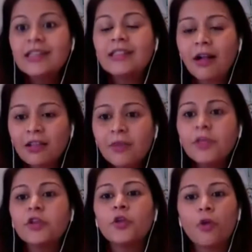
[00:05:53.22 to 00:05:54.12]
Tell them
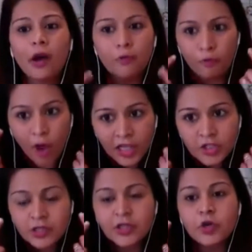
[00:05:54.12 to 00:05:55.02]
that you are
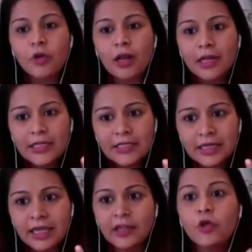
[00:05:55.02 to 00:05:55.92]
watching, that you are
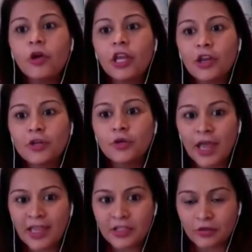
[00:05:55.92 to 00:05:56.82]
listening, and you are here to
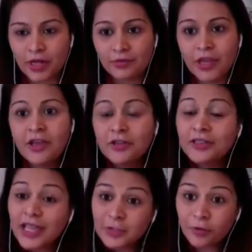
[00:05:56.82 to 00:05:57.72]
answer it. So
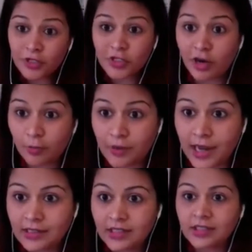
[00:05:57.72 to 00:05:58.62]
that's for a startup
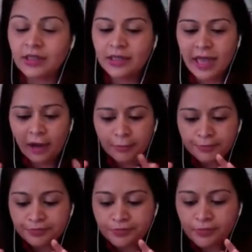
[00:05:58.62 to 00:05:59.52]
practice. Now,
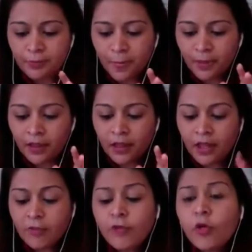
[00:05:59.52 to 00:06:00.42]

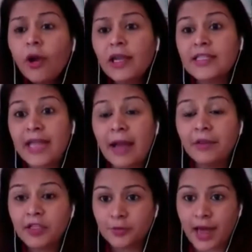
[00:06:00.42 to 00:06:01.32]
if you are an
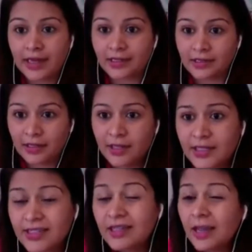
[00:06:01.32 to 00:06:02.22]
established practice, and this
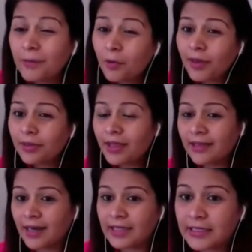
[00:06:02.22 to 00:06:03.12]
is the number one thing
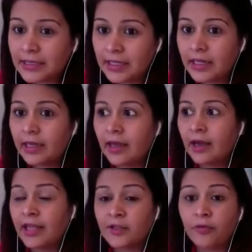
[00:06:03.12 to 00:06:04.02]
that see uh,
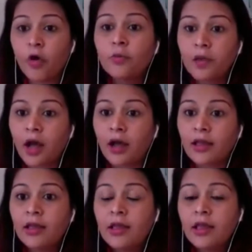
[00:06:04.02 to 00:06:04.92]
as a roadblock
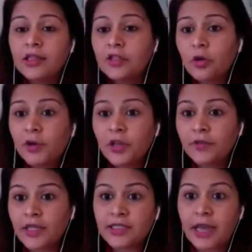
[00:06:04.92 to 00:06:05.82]
in so many of
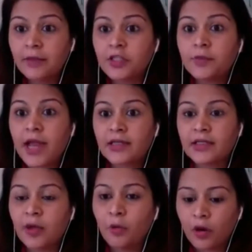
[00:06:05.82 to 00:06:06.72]
the established
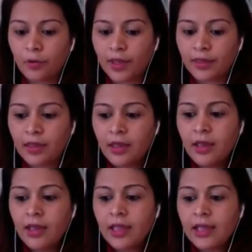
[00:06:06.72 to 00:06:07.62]
practices I work with,
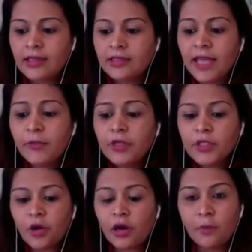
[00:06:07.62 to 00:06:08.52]
is they would
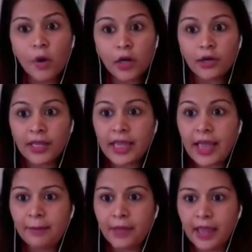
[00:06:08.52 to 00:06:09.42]
start a marketing
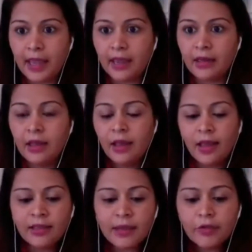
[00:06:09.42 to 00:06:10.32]
campaign
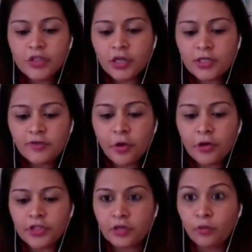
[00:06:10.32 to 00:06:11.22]
and they will just
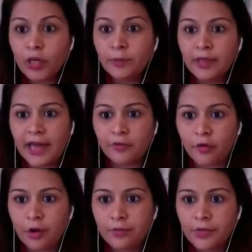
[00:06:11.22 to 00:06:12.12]
focus on one
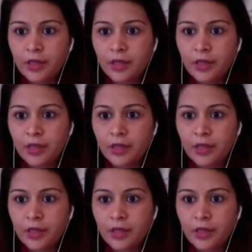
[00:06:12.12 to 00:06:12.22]
platform.